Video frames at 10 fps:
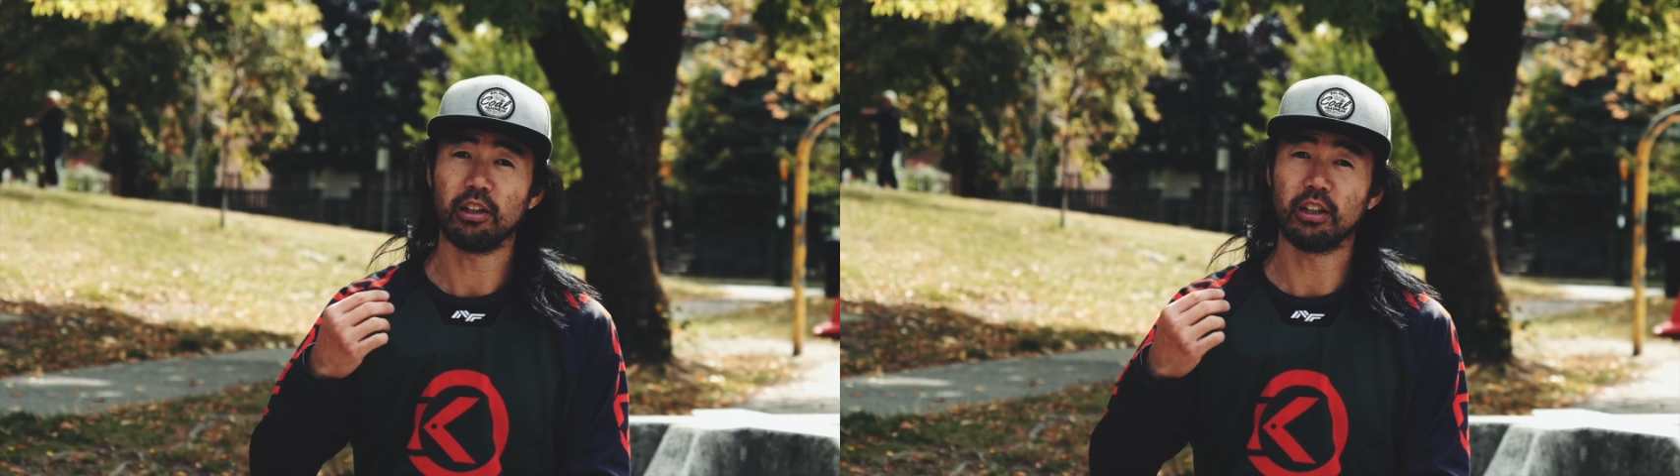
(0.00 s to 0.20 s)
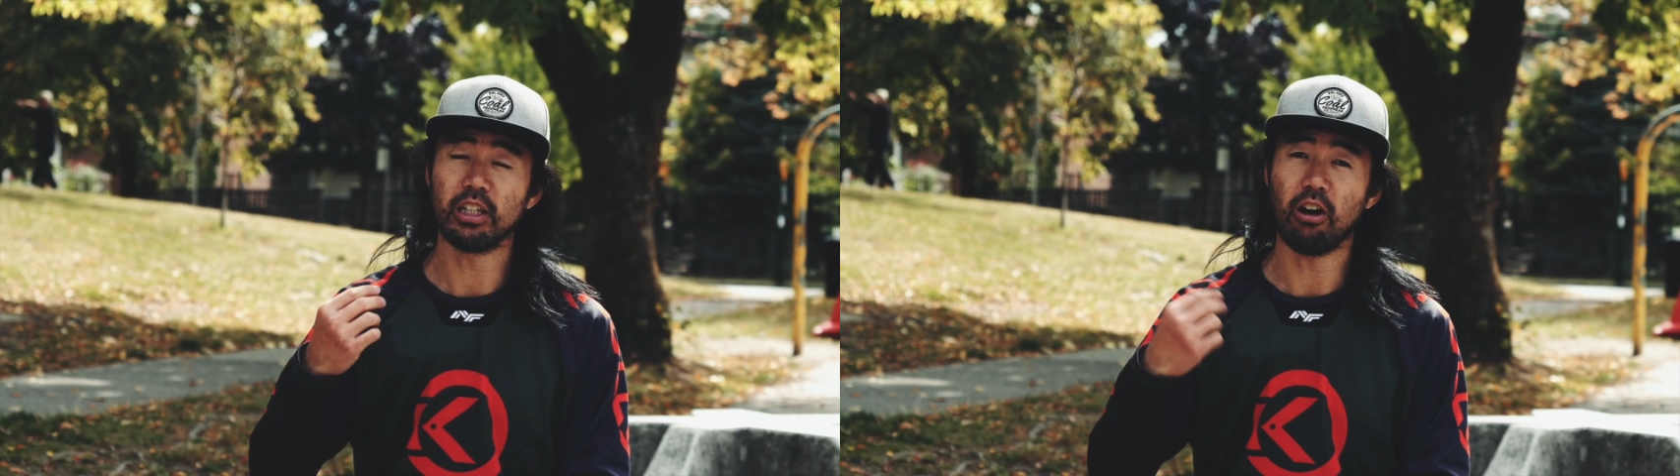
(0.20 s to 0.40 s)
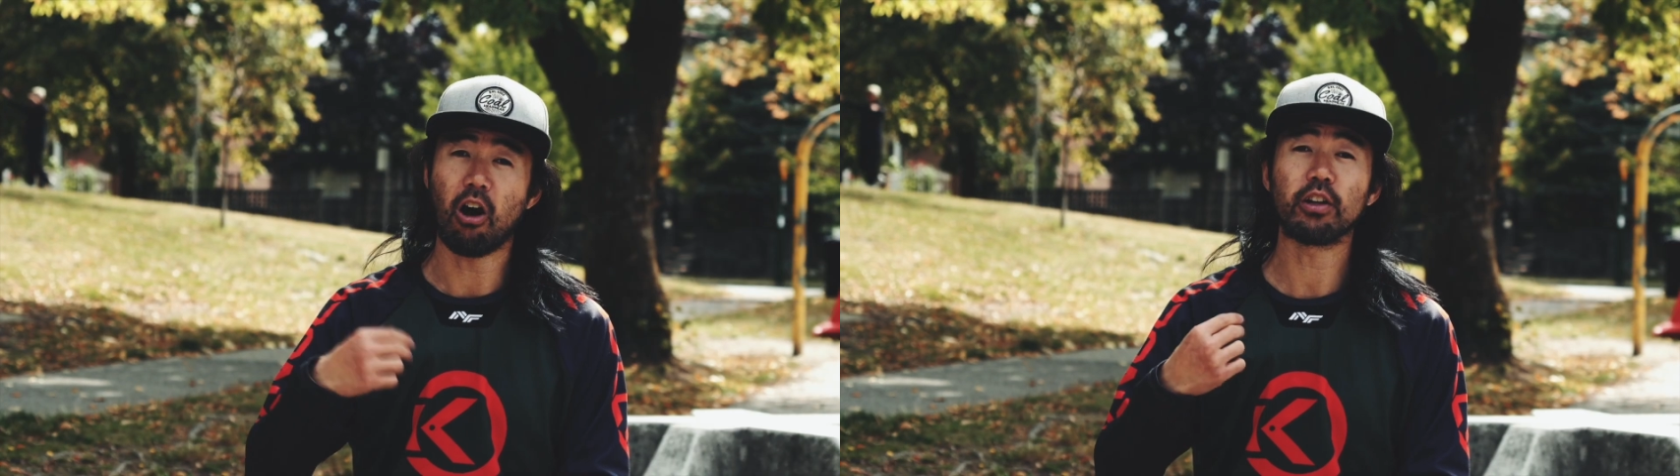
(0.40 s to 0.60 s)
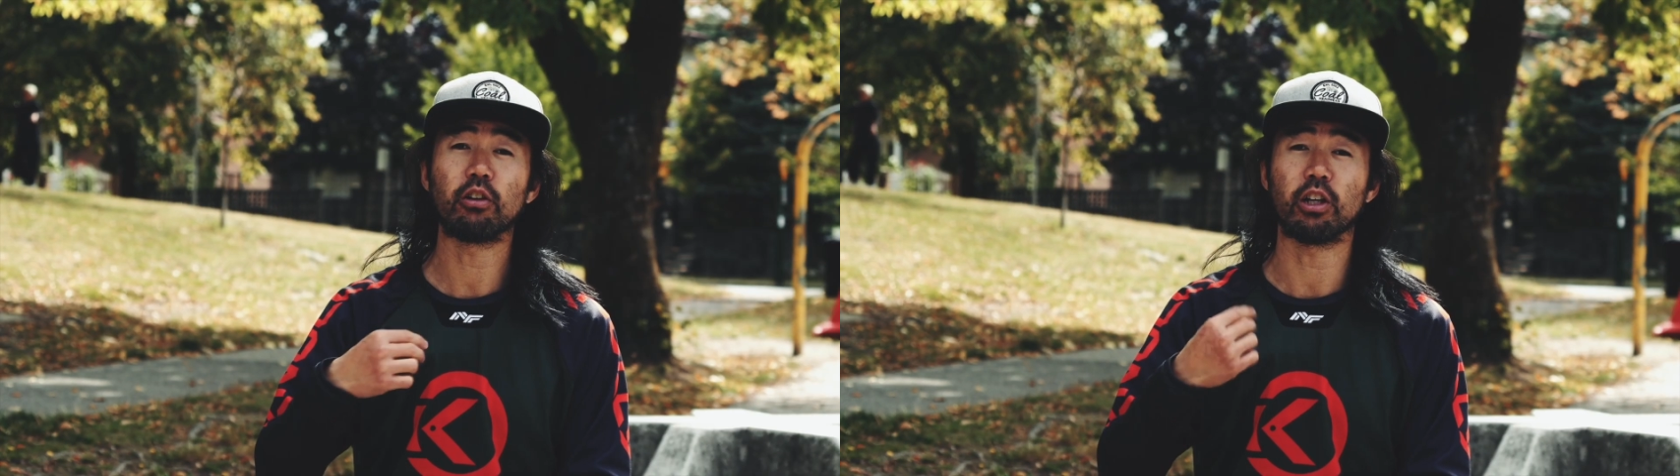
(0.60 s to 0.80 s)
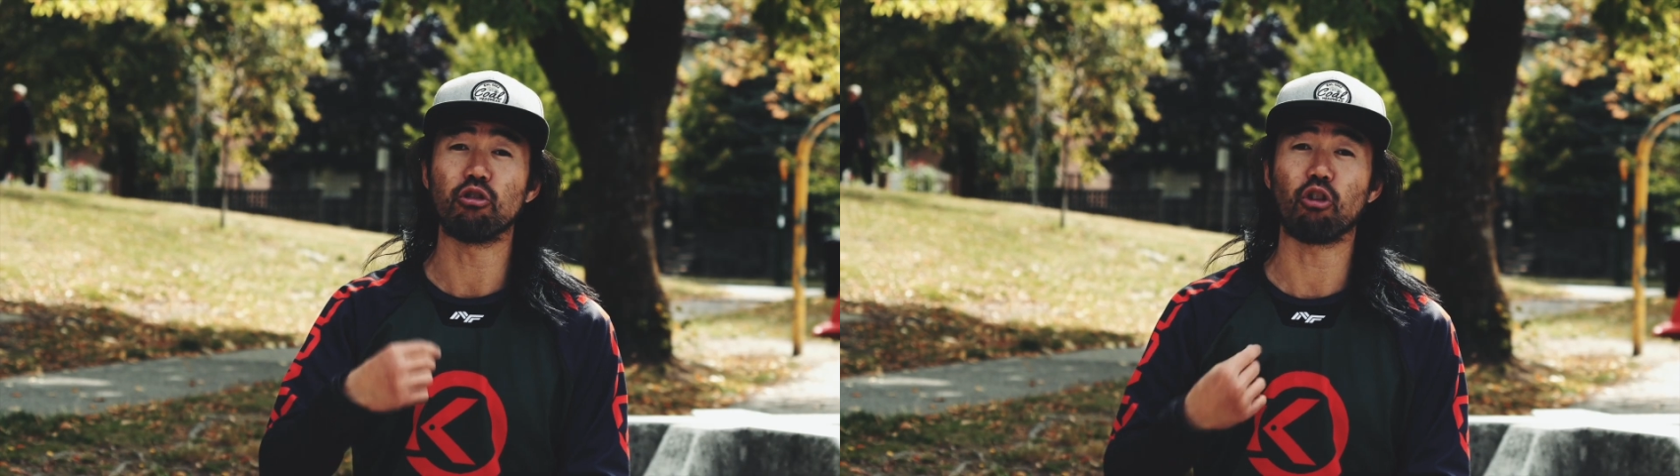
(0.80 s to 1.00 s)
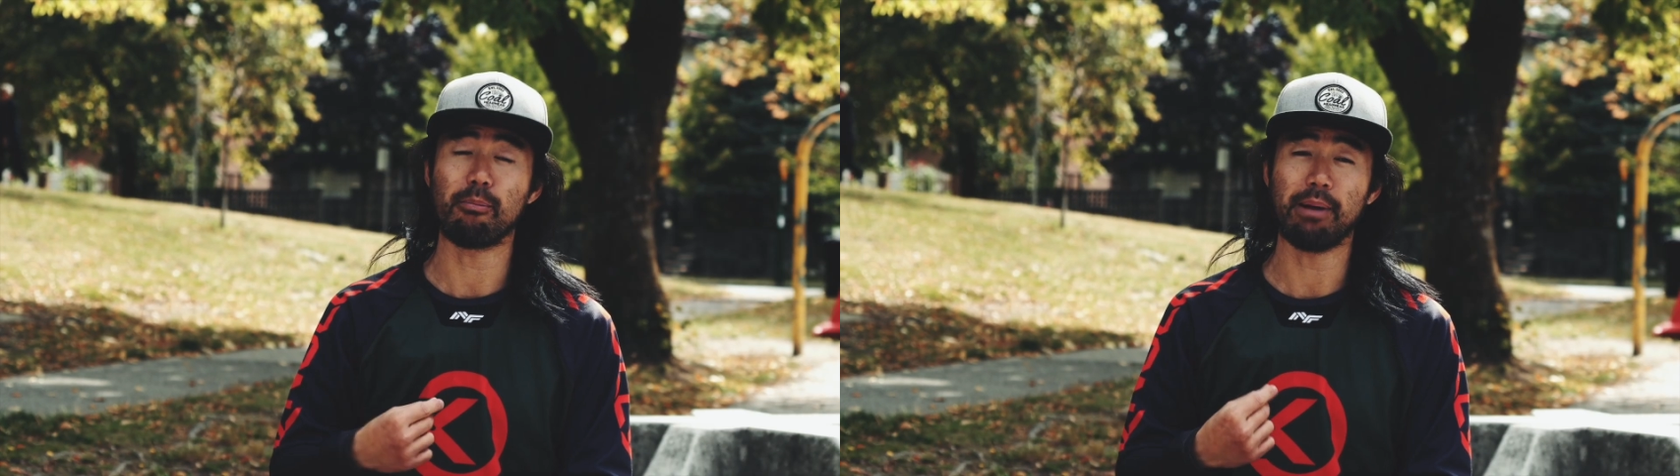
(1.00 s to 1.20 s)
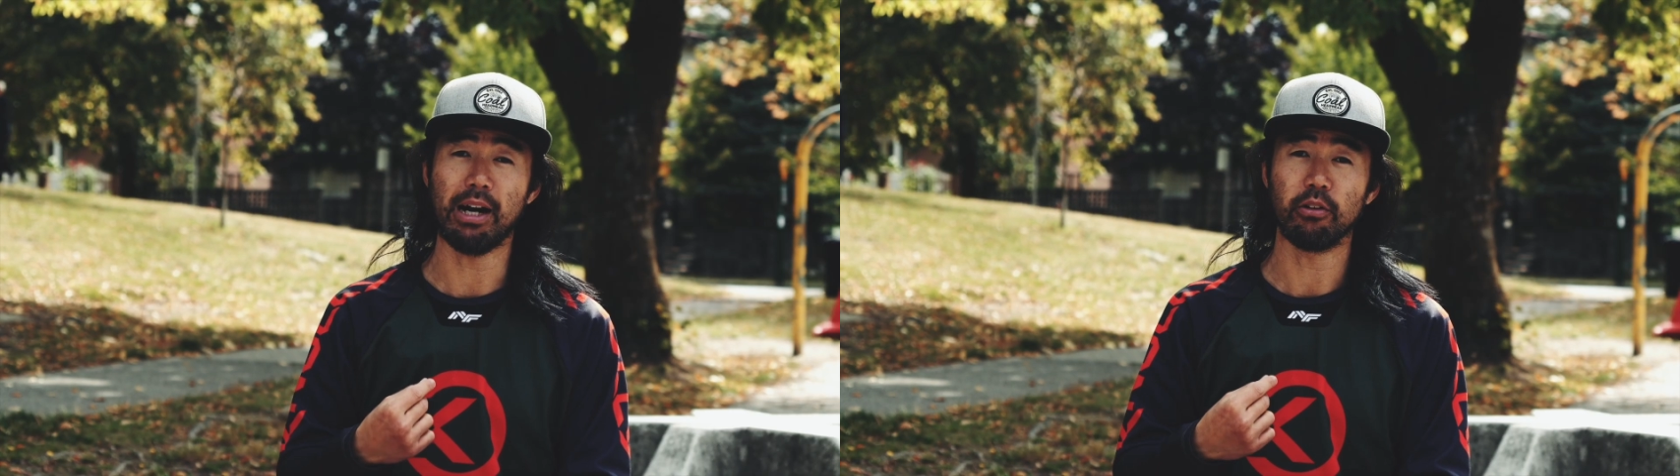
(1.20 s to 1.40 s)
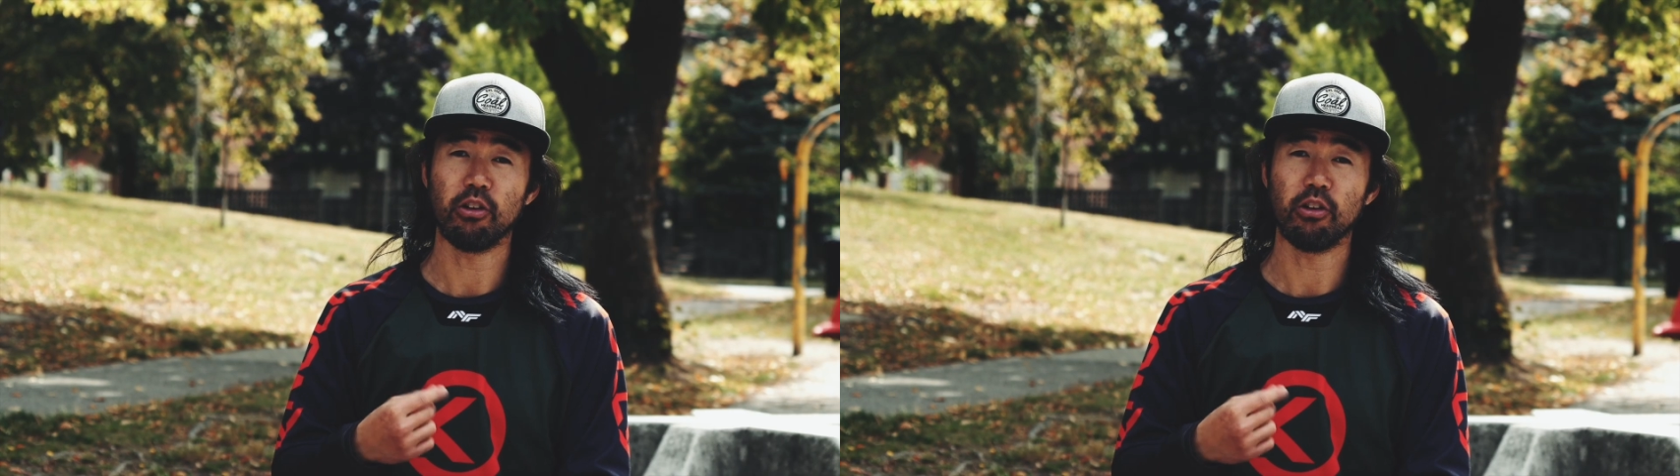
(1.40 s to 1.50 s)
the audio can drop out.